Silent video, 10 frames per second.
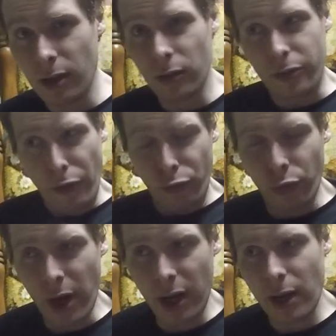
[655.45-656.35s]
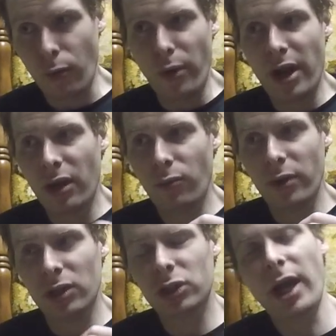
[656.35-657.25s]
the trading way,
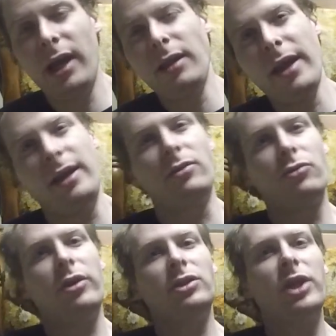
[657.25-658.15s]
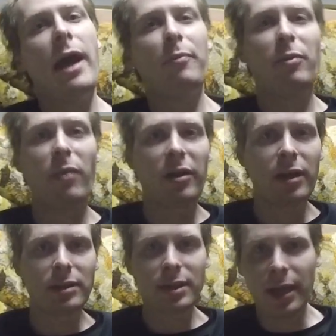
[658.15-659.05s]
which I like during choppy
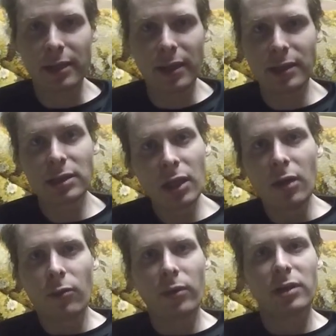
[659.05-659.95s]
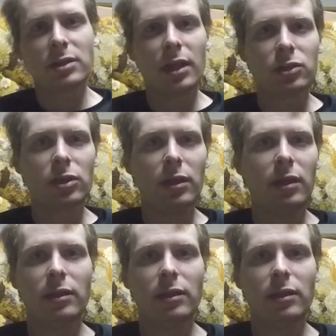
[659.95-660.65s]
markets like this, where essentially, and